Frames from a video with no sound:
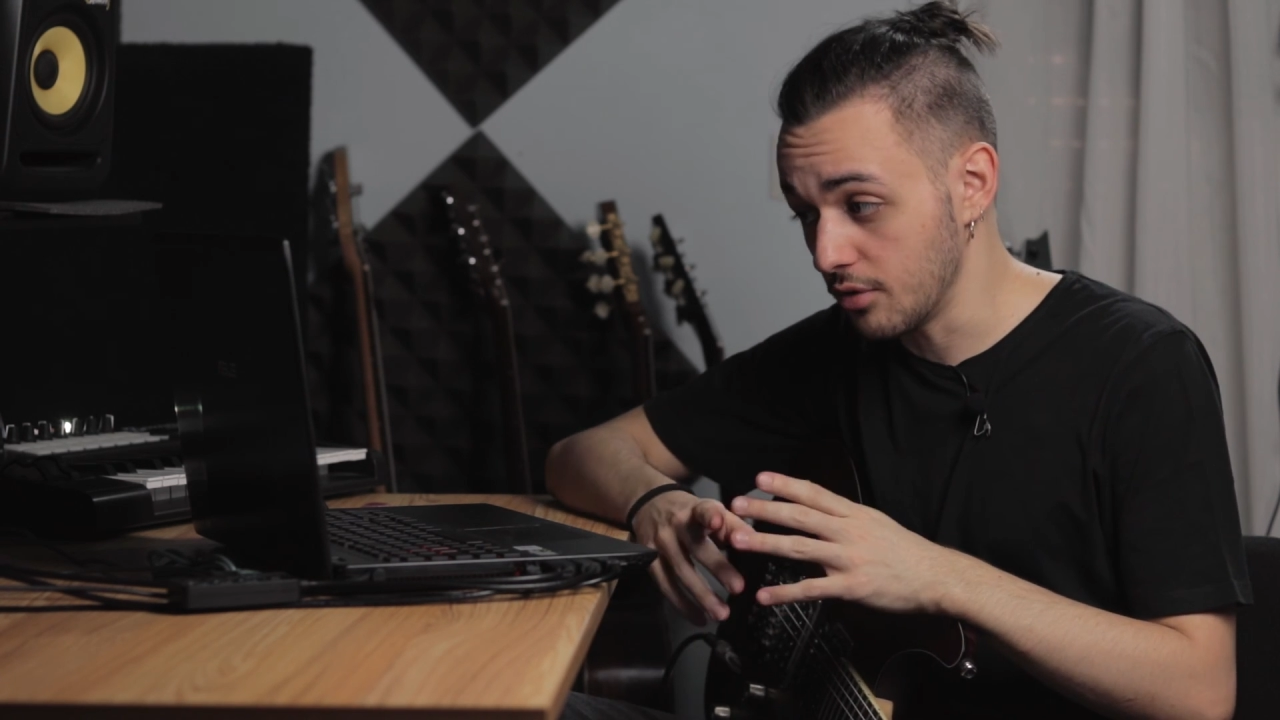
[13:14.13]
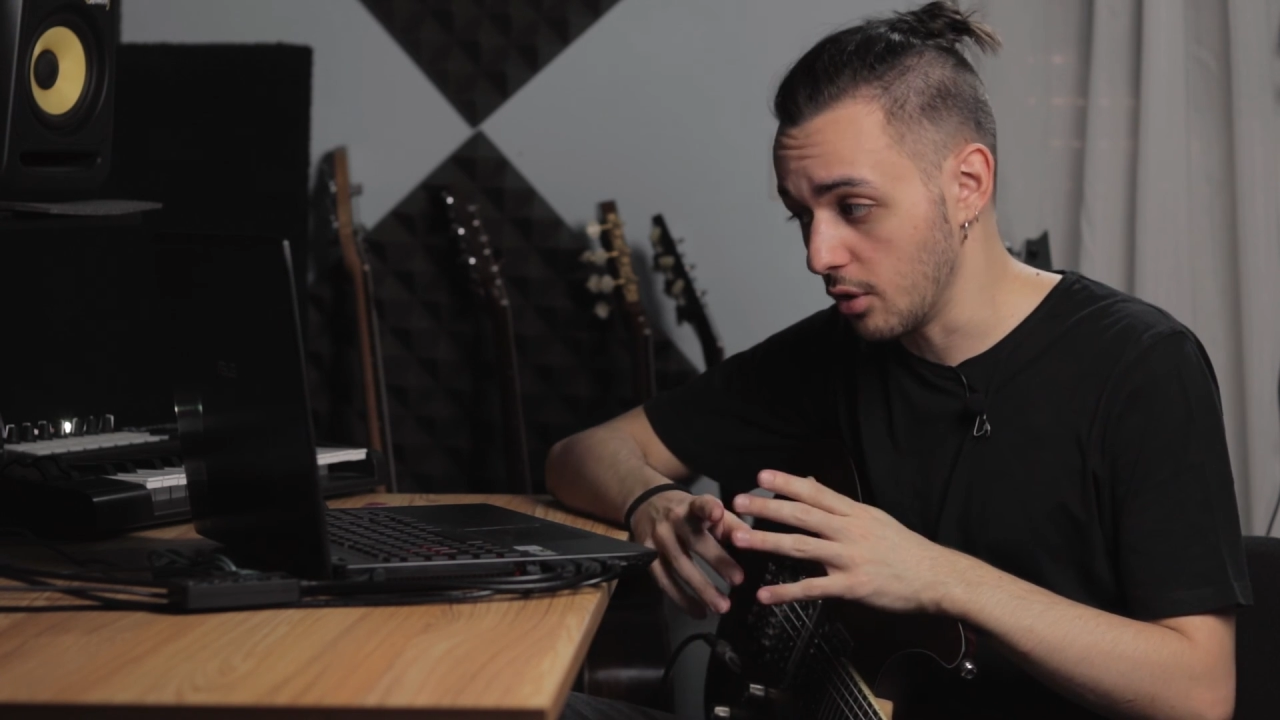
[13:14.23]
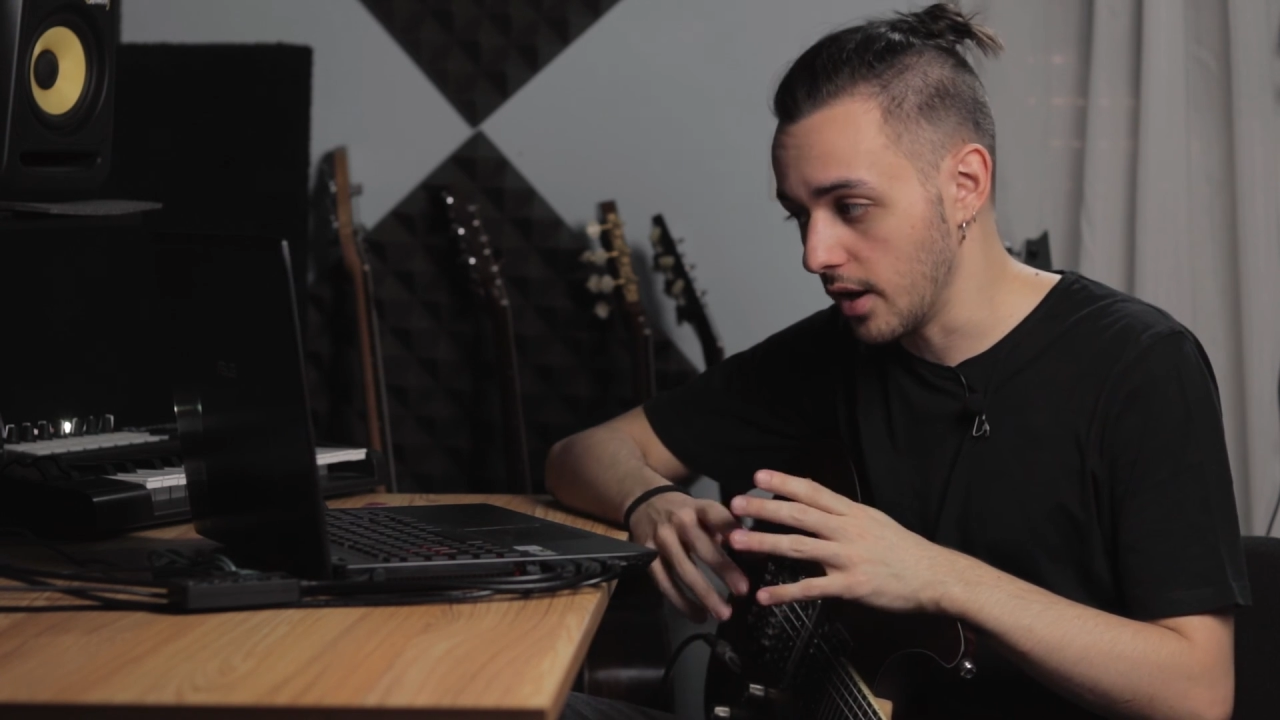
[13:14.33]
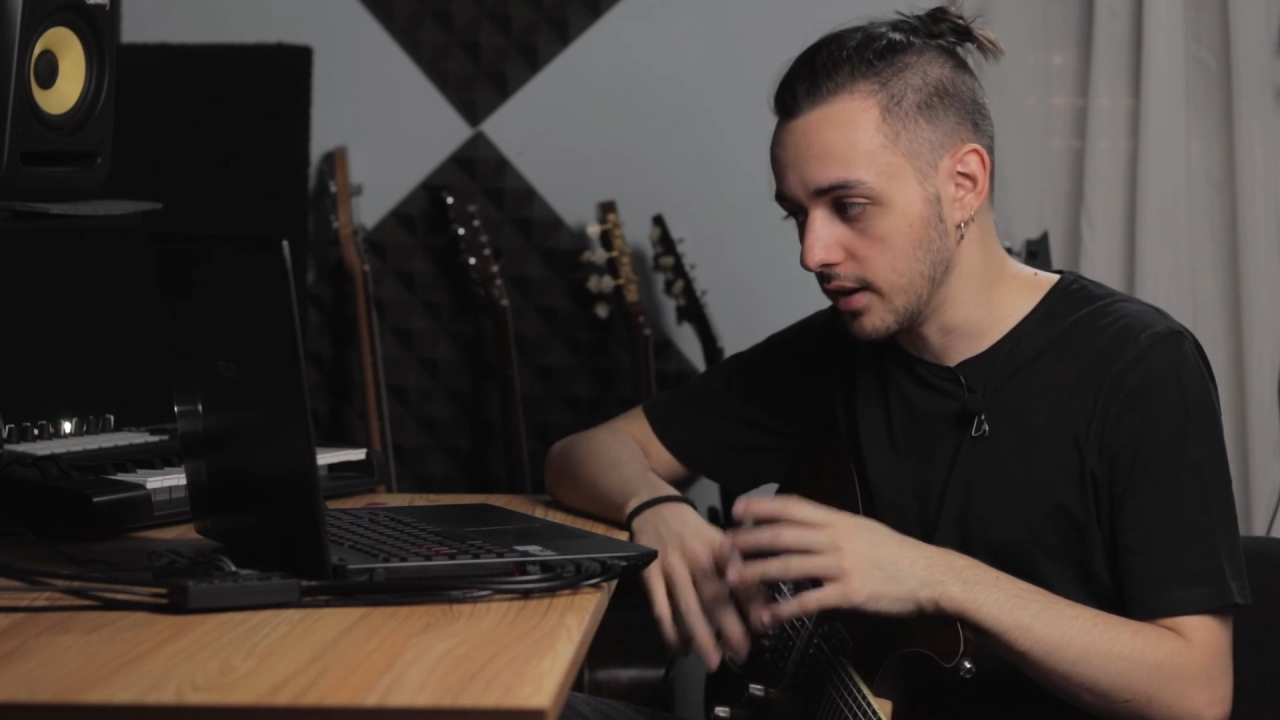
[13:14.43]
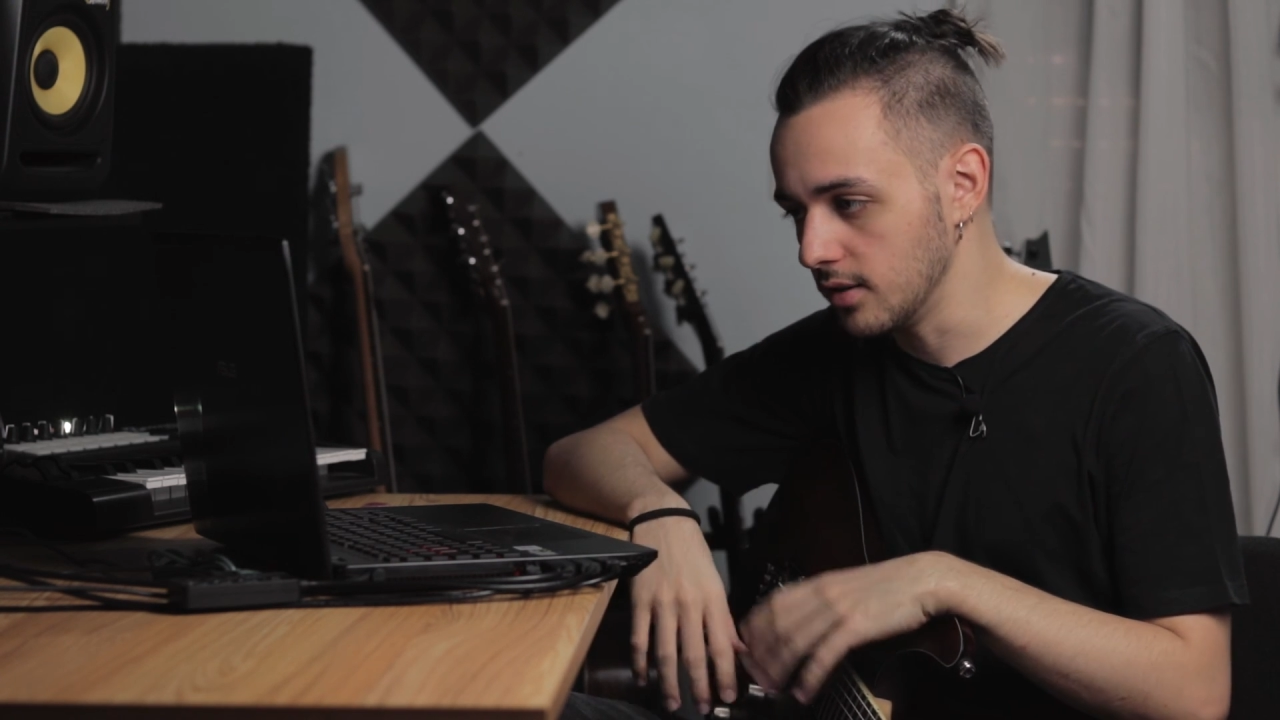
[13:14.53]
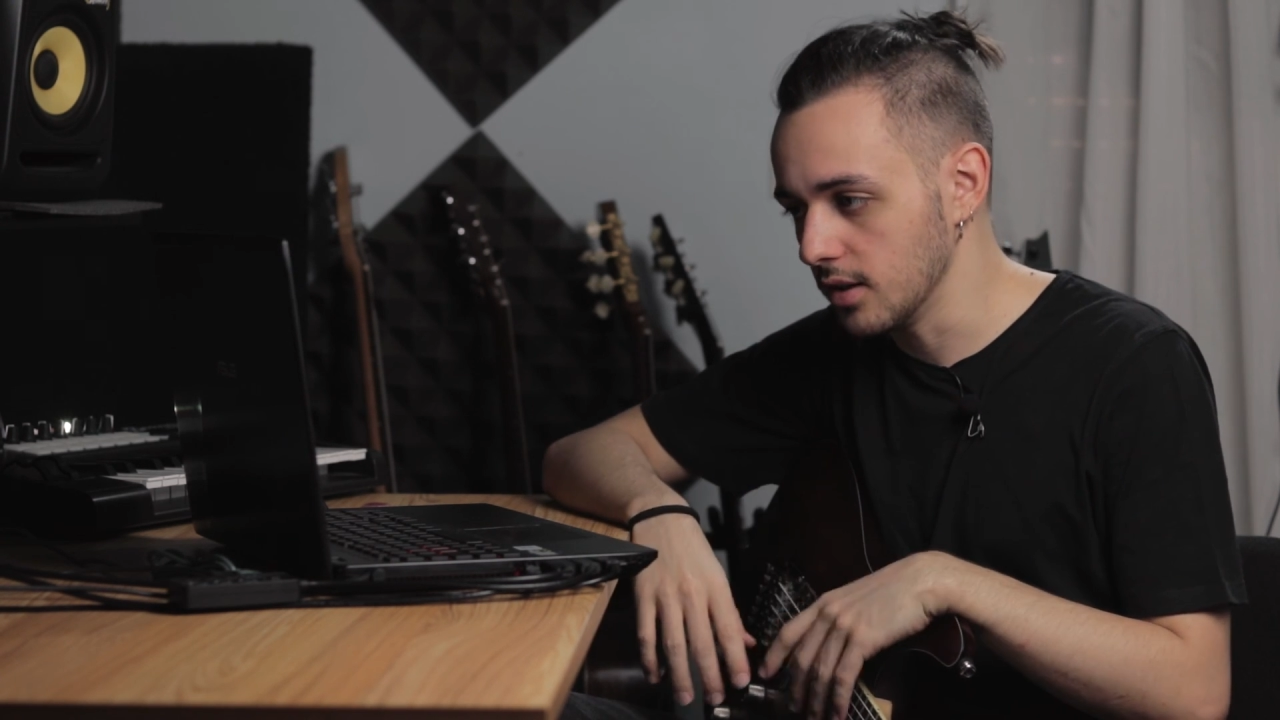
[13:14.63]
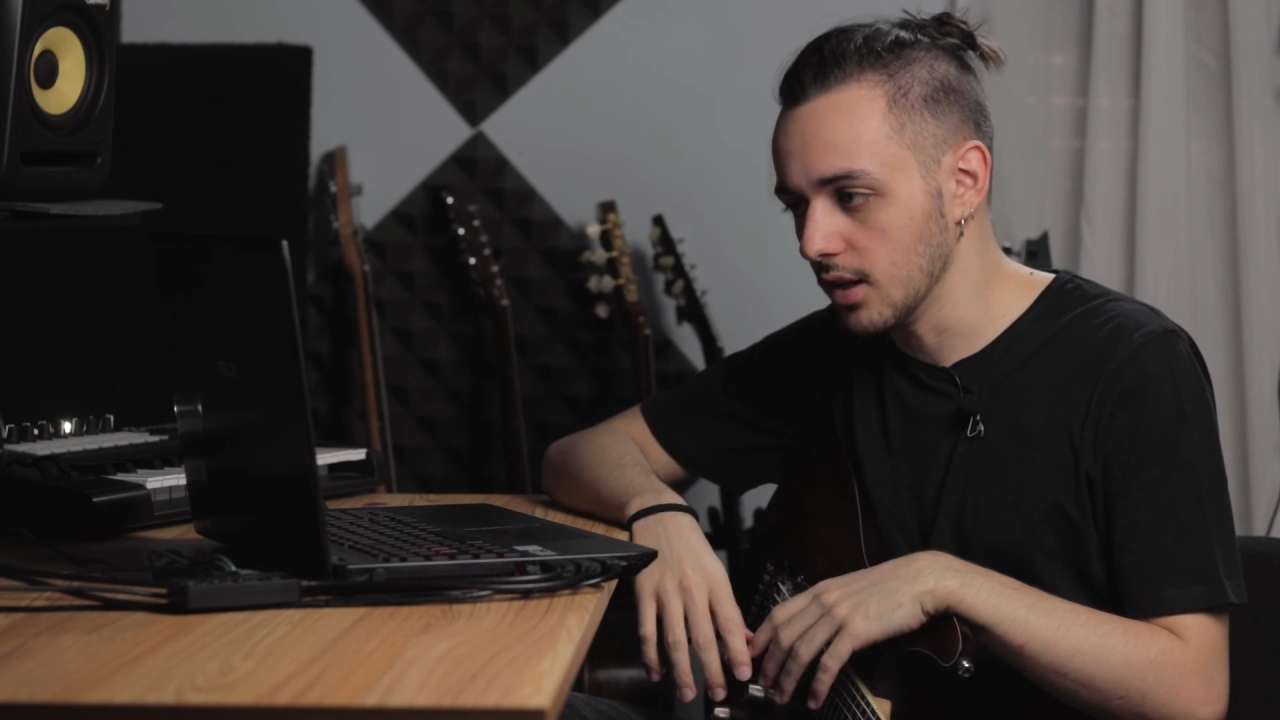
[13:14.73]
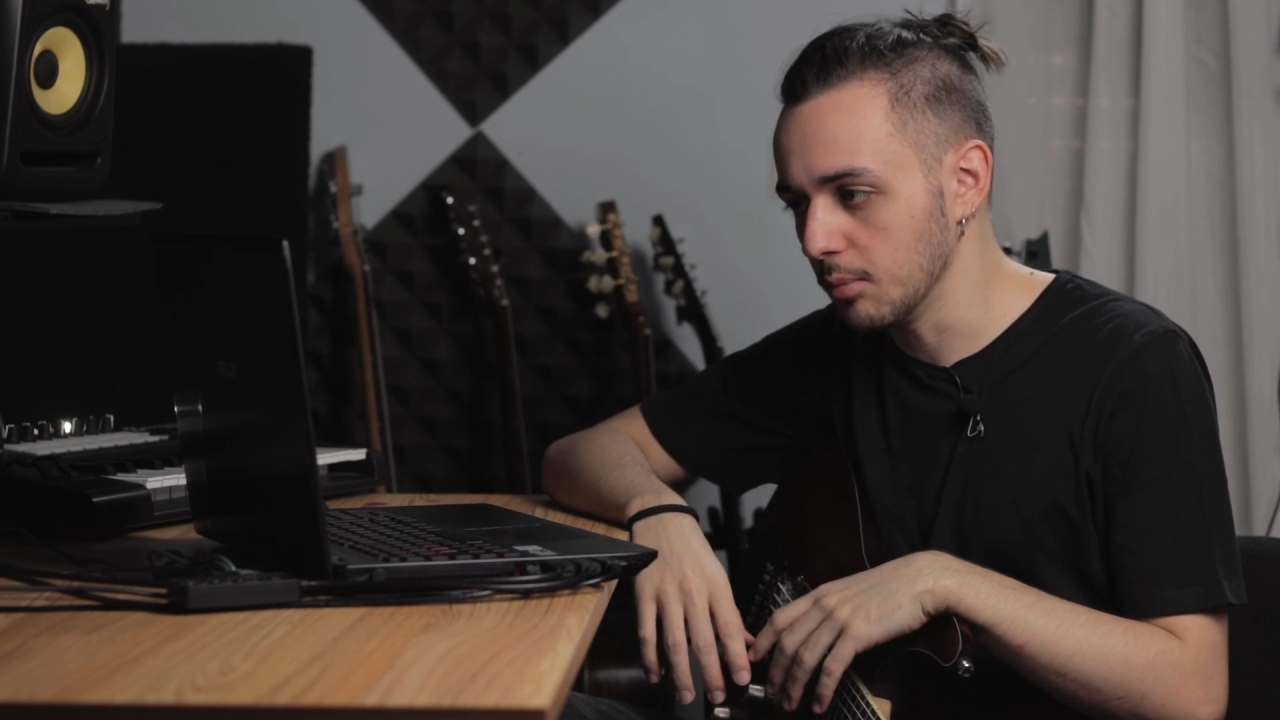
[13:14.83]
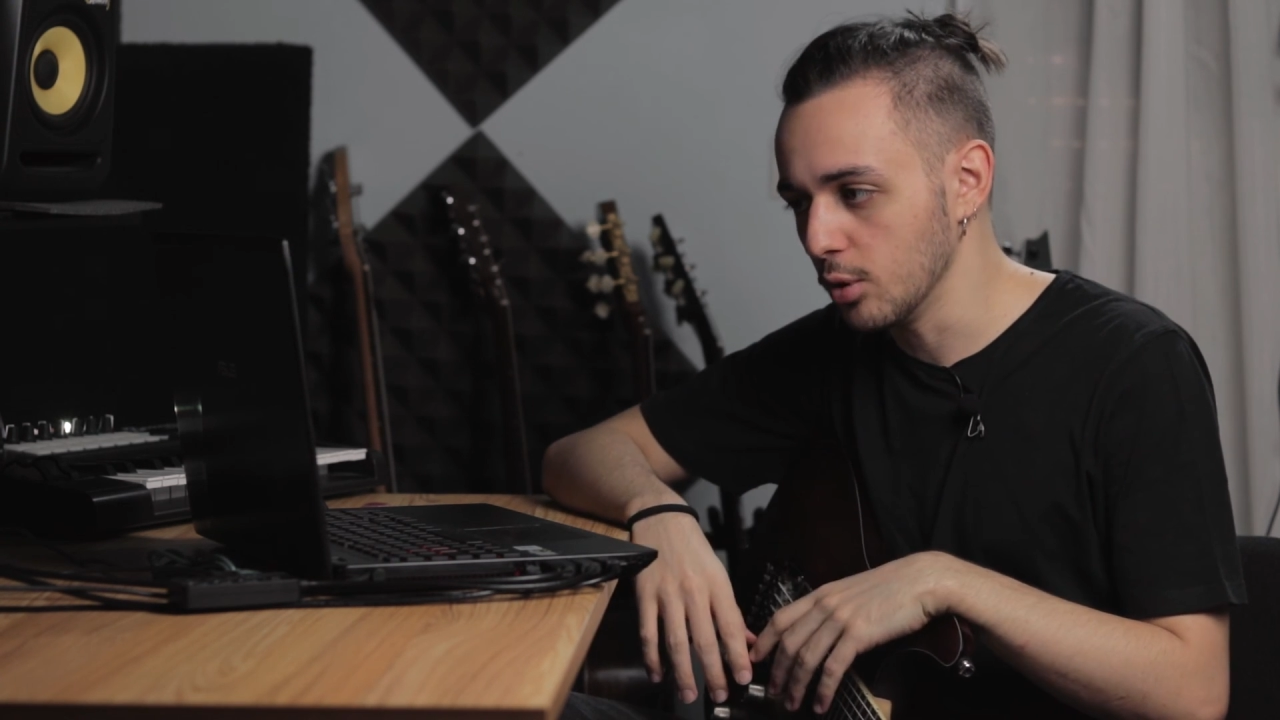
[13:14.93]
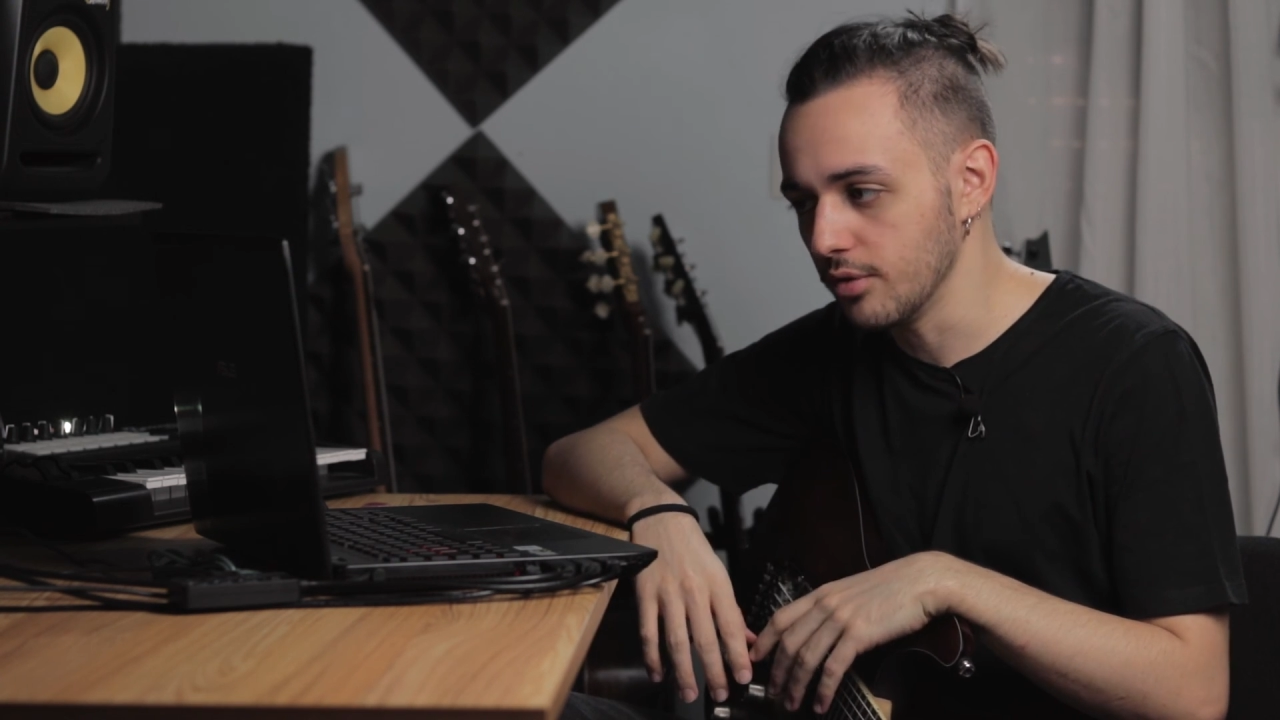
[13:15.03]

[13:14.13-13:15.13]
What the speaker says: for any DAW